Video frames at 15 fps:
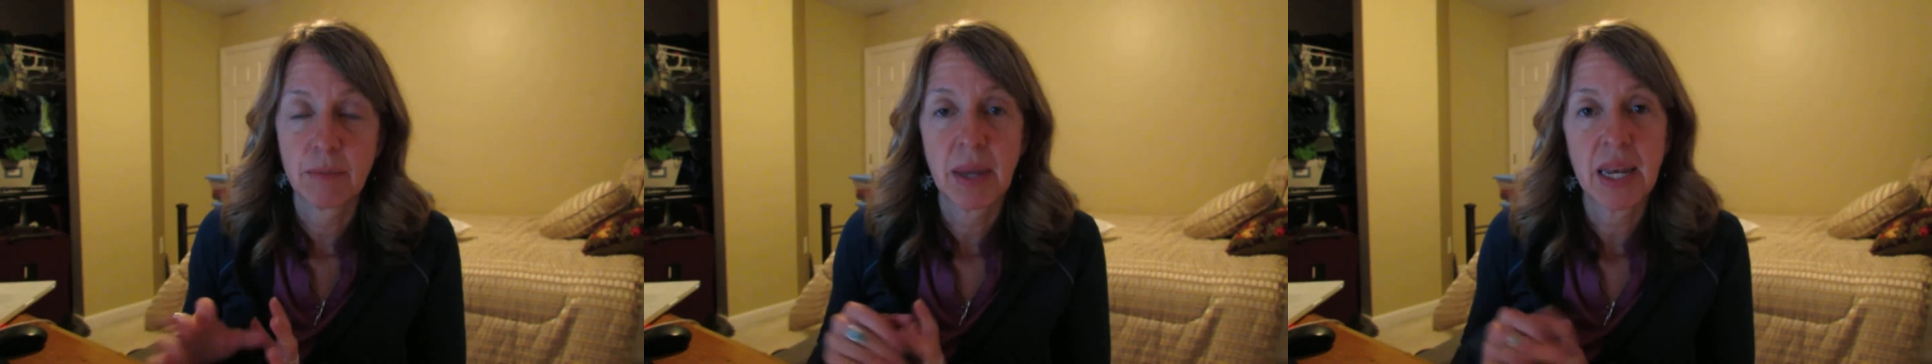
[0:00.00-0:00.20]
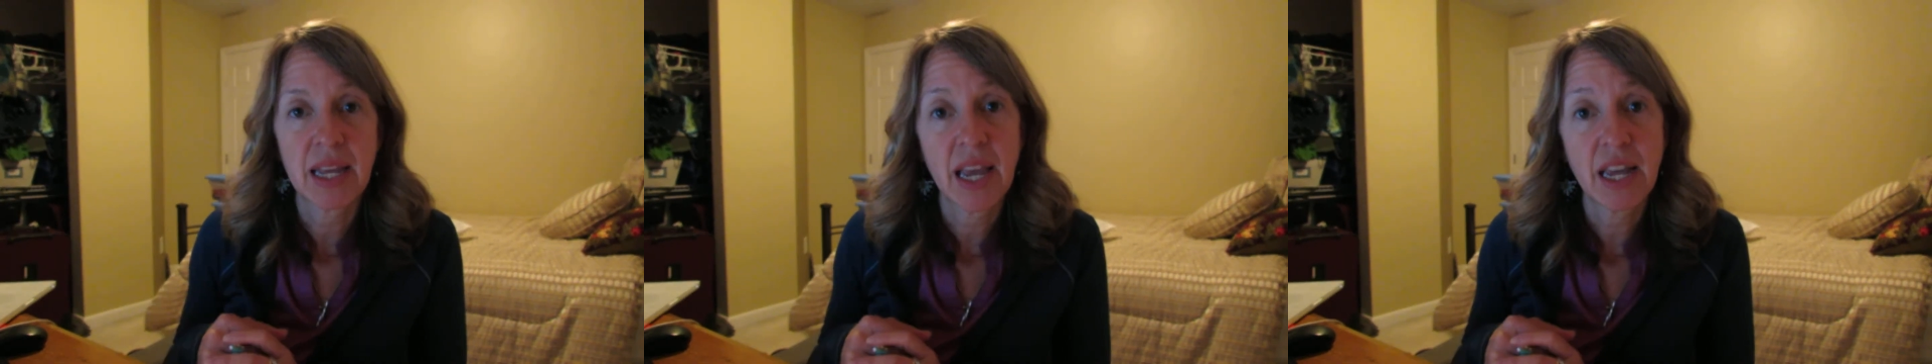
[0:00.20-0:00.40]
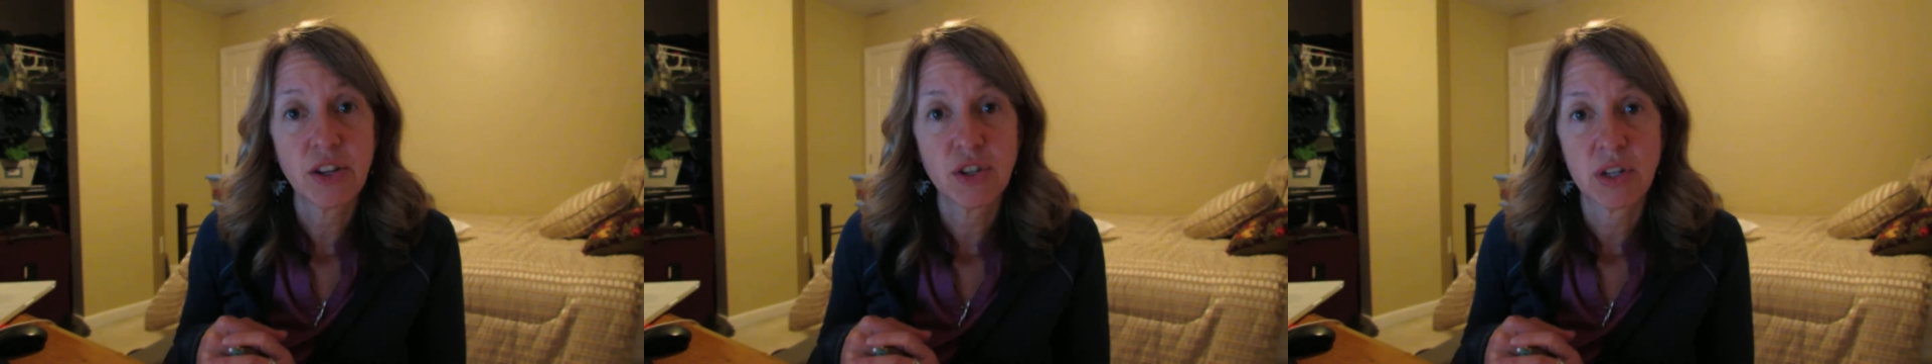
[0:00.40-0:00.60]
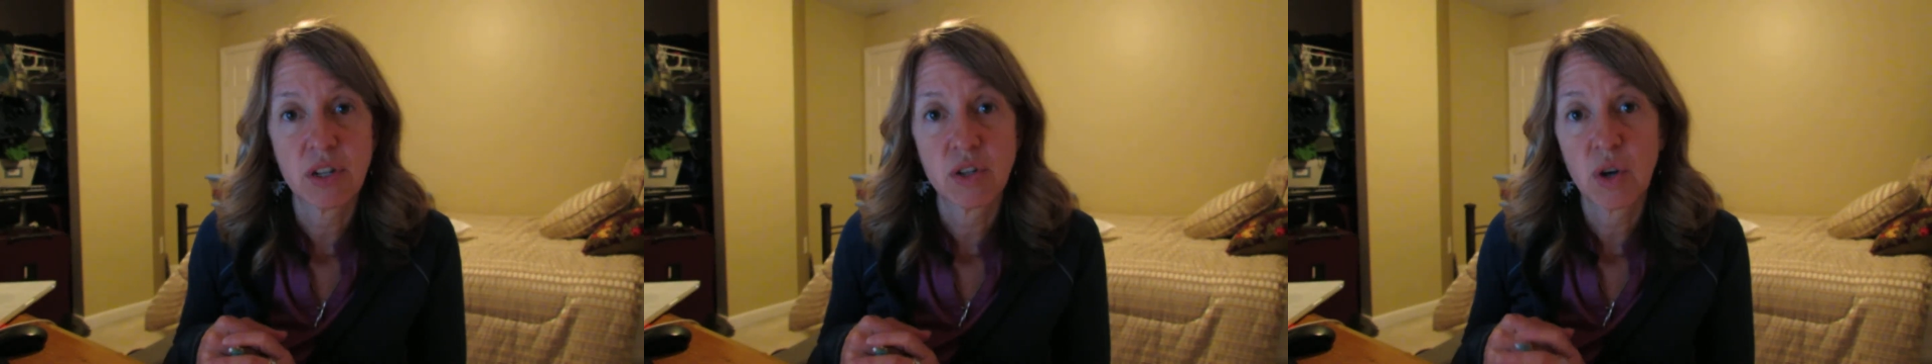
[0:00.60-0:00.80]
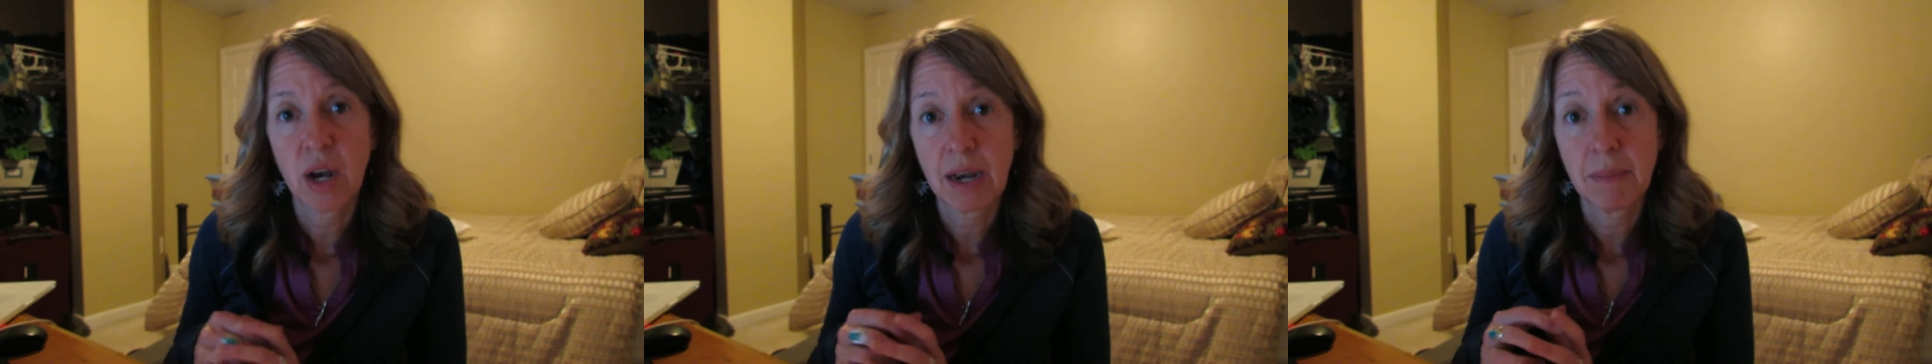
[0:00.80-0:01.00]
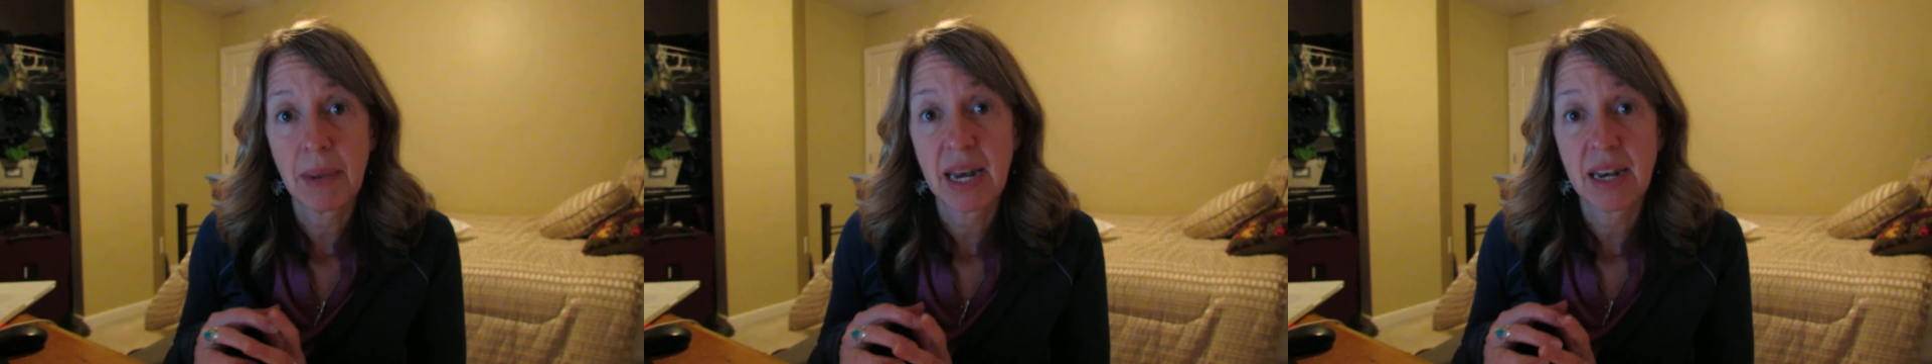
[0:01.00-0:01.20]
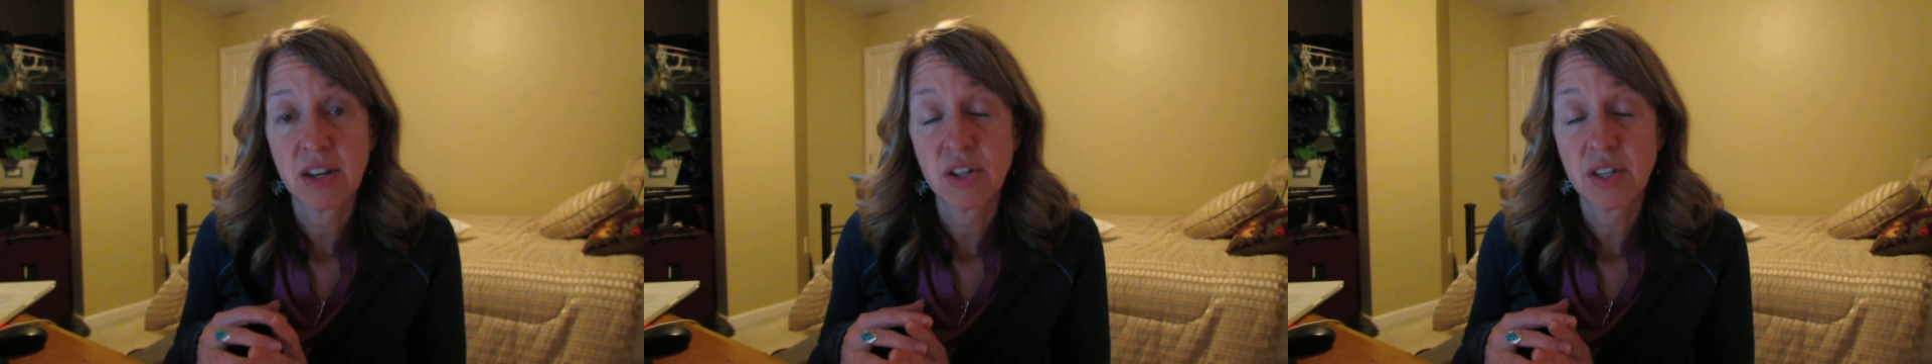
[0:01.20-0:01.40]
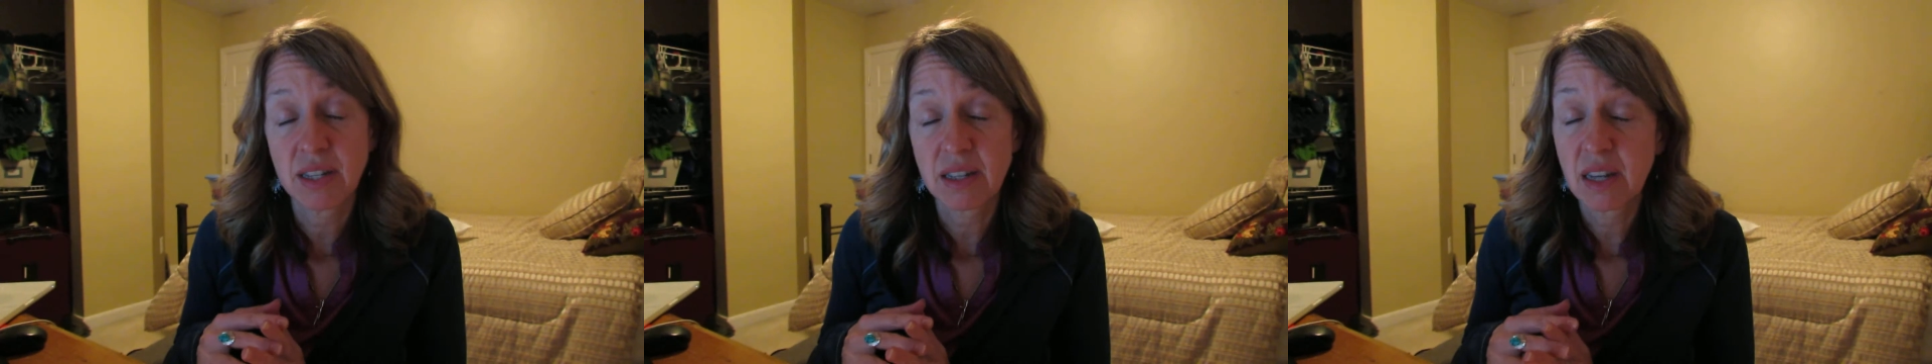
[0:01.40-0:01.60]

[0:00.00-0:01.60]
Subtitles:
medication to try and manage this